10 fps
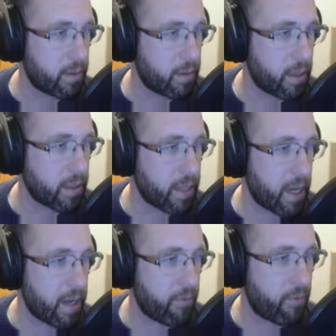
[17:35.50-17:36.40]
Think of
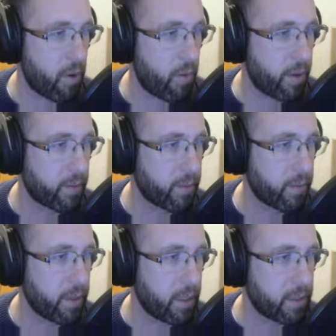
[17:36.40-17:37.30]
data flowing through
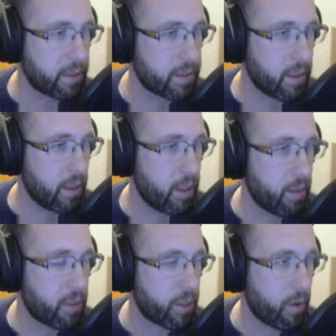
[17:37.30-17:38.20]
these,
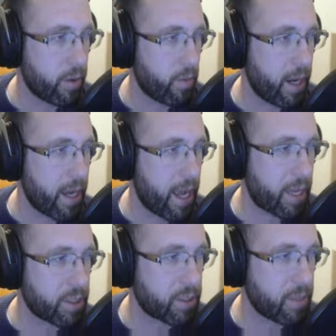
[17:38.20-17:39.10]
but the only way to
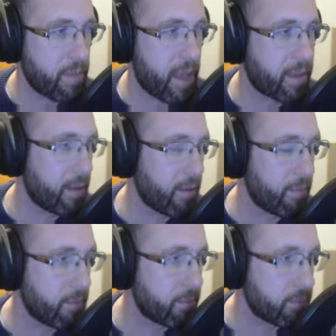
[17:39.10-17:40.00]
actually make
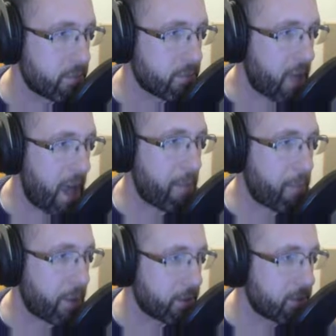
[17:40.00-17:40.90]
them
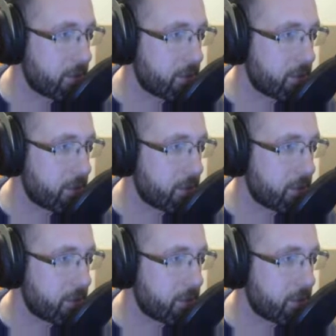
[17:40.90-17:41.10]
happen